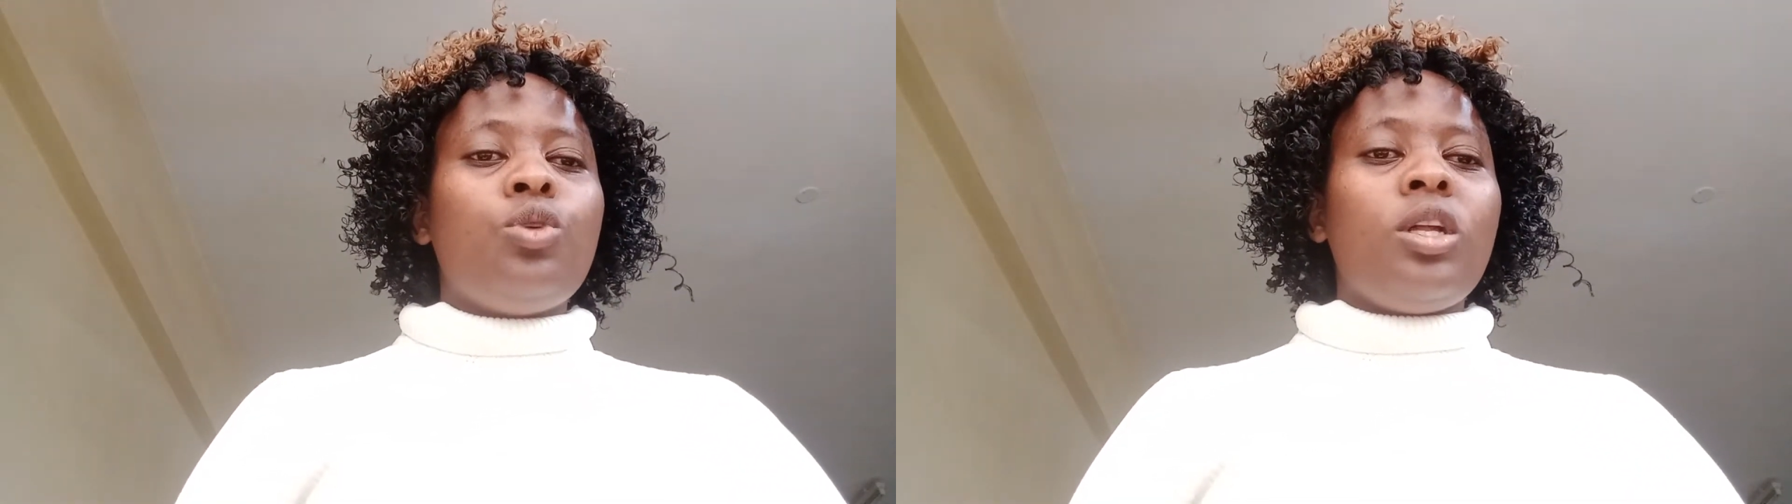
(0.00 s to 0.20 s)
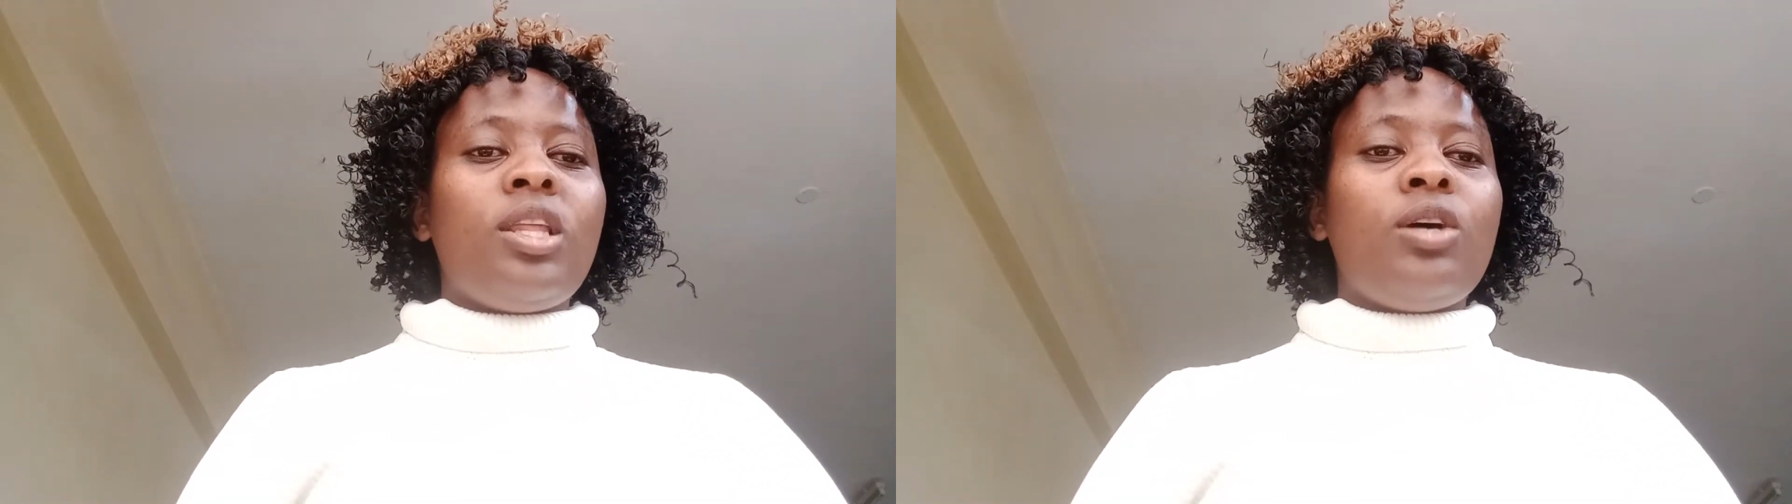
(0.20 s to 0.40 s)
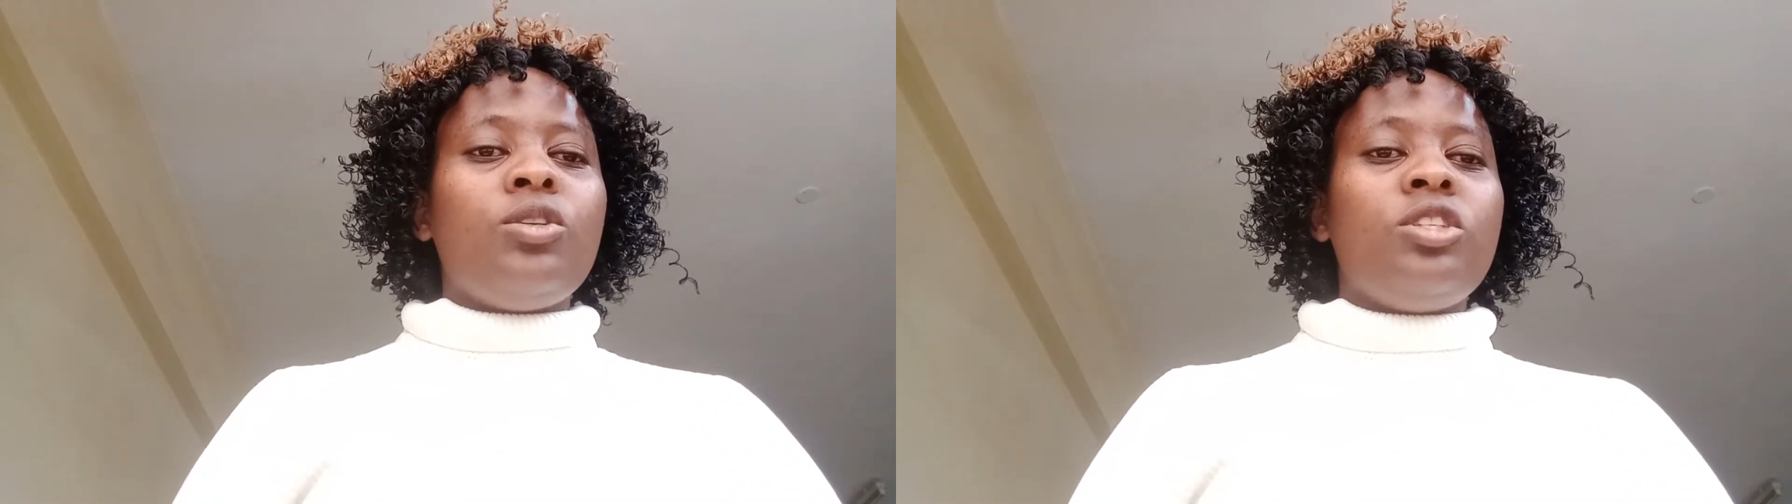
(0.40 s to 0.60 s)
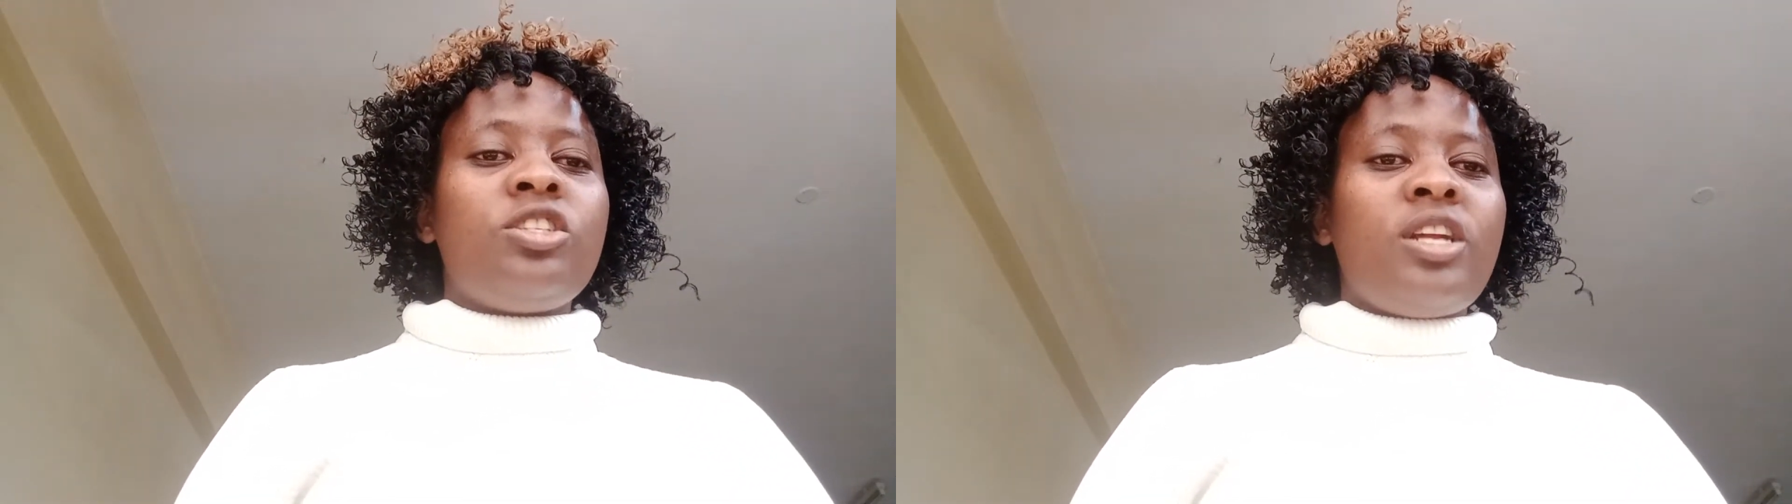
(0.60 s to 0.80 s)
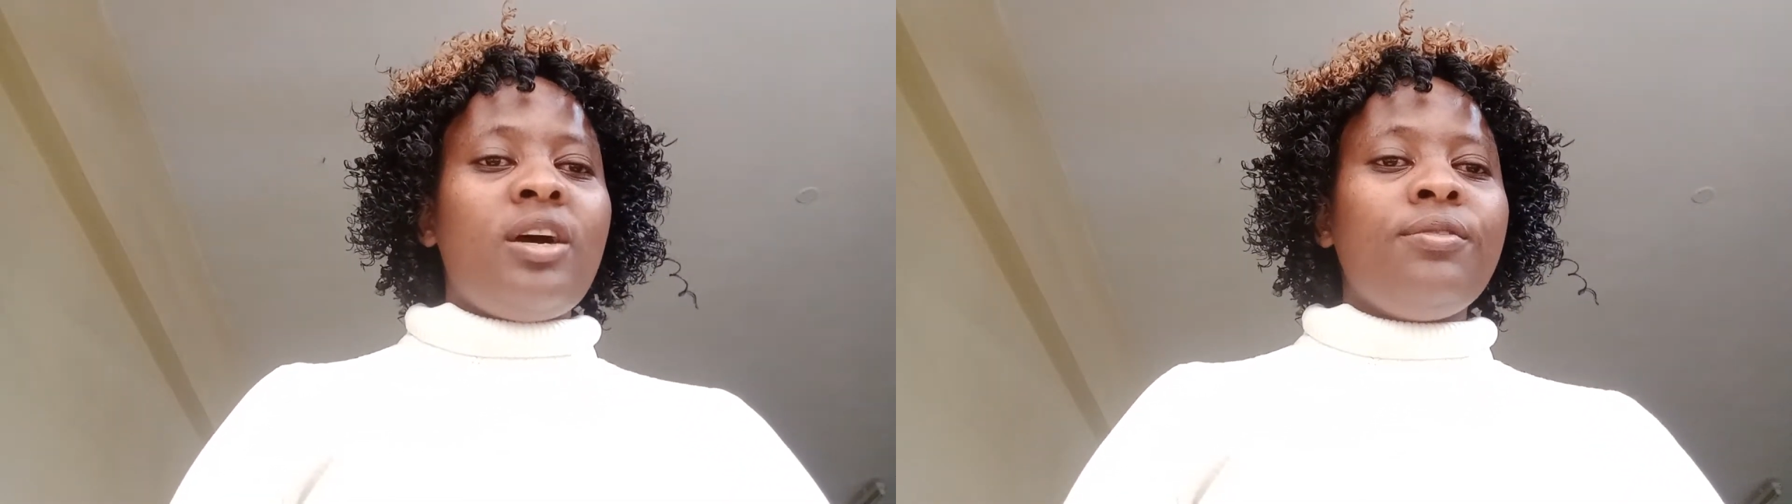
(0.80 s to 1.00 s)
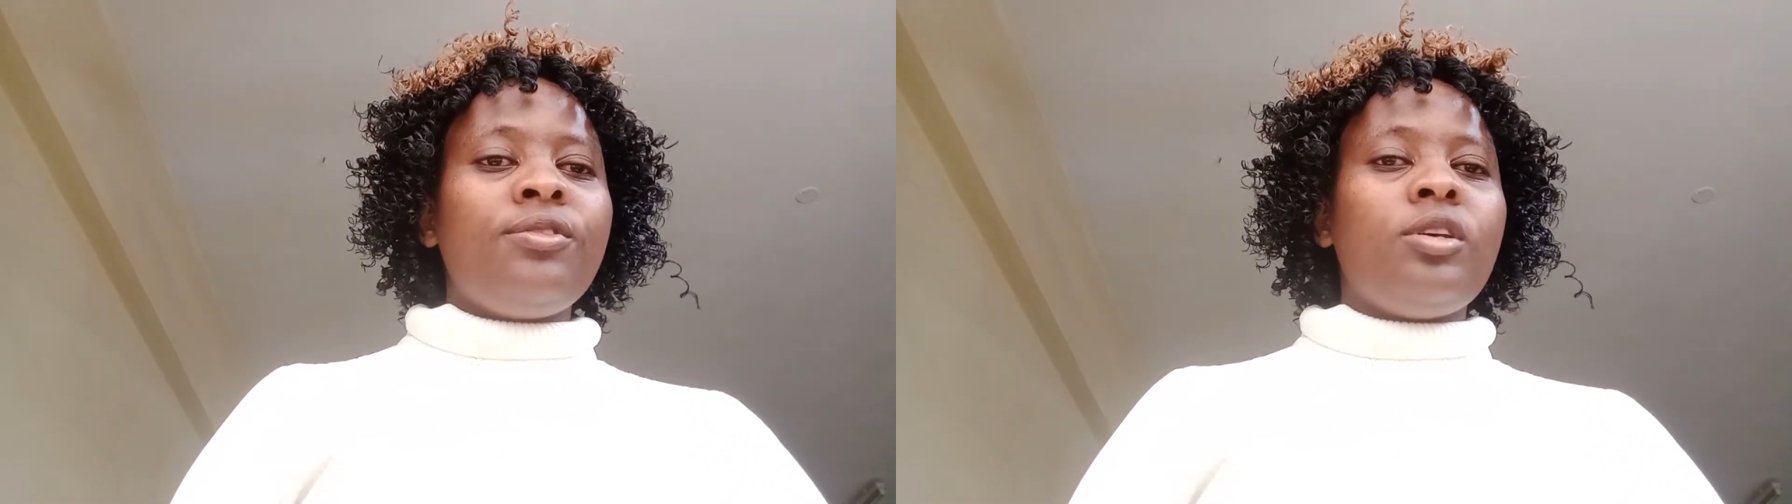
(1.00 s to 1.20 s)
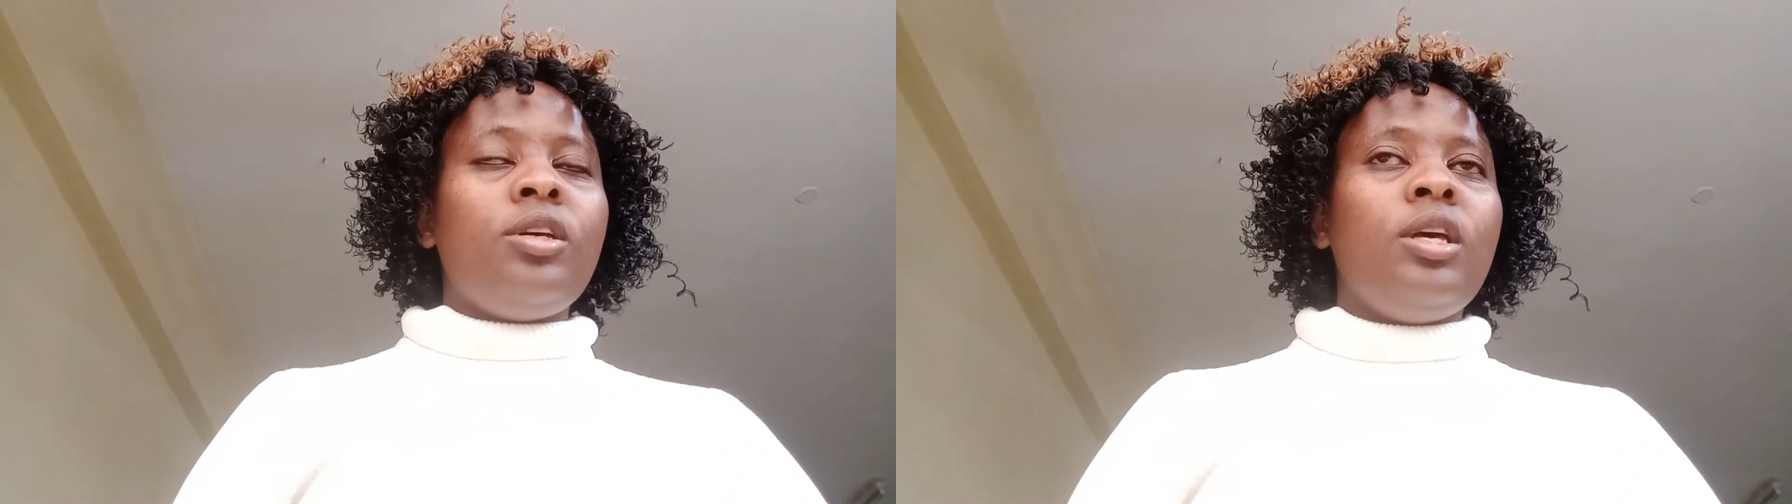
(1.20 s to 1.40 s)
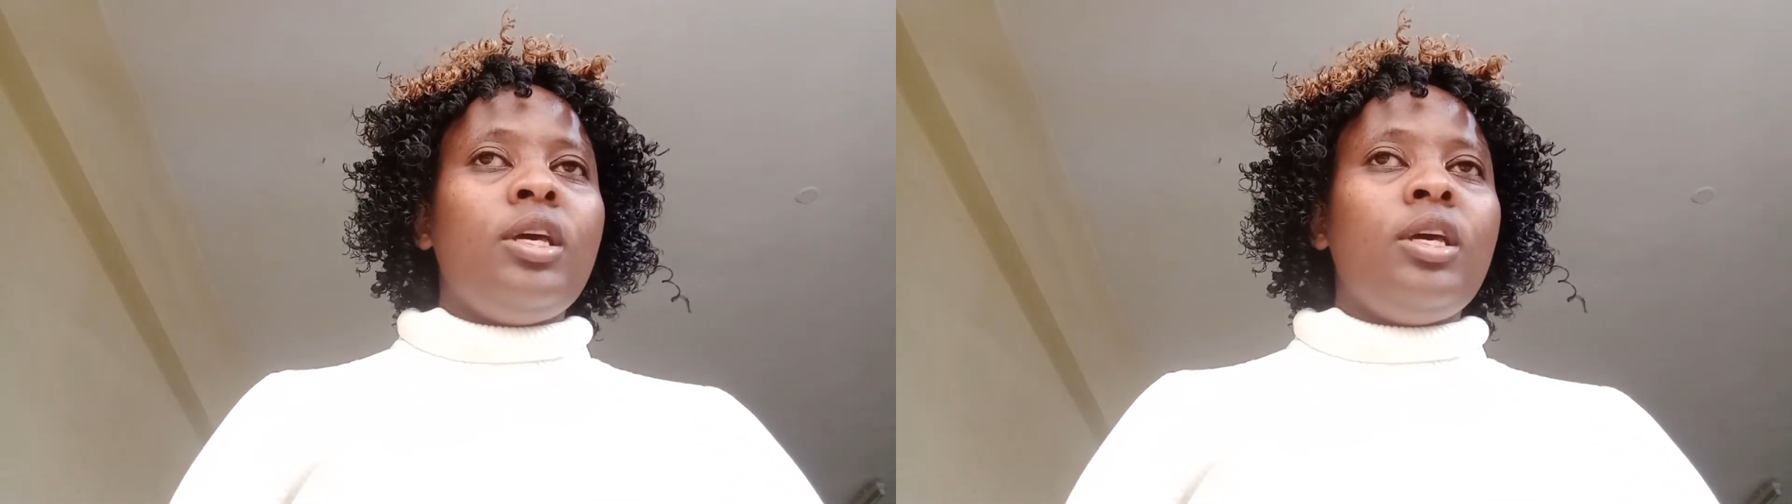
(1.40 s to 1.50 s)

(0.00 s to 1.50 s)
water on troughs